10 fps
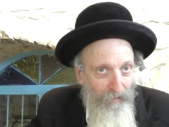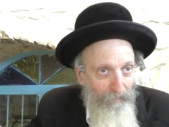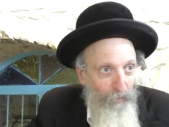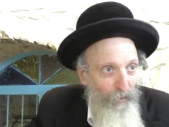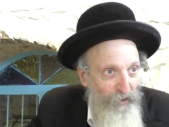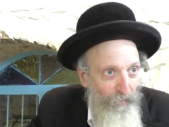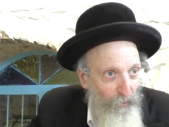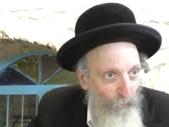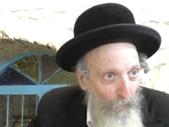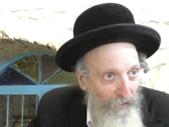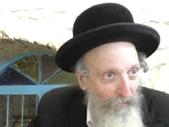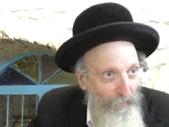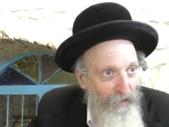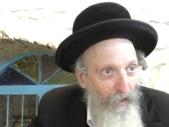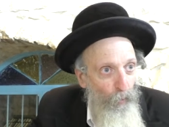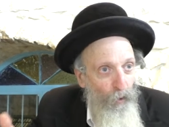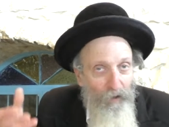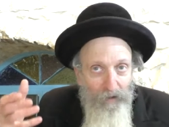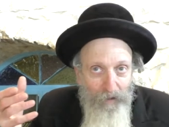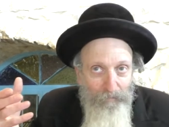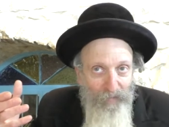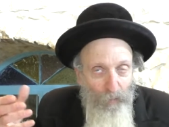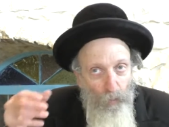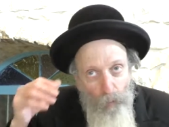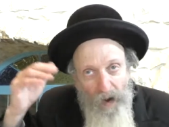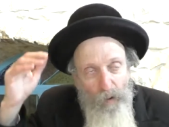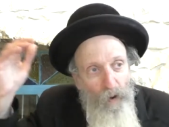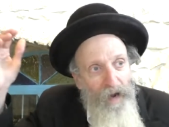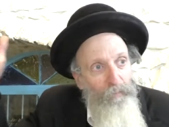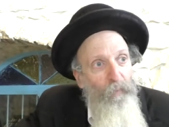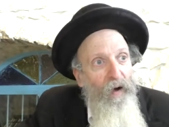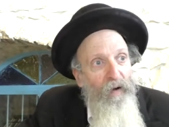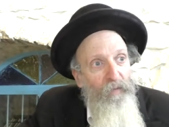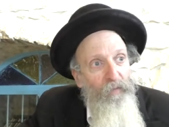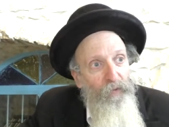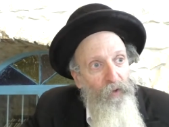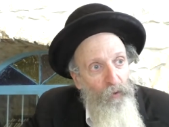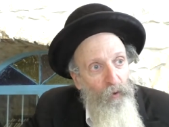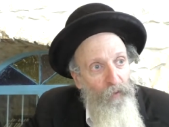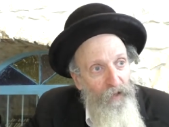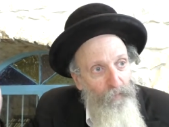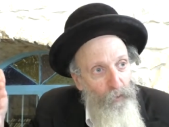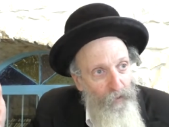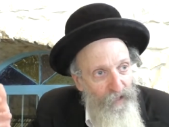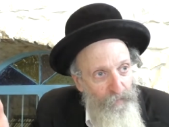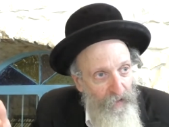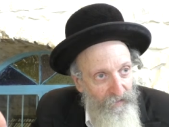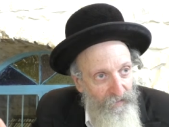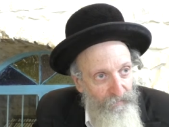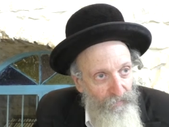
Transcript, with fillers: after Balshemta or whatever. They were they were way way above the normal level you would expect.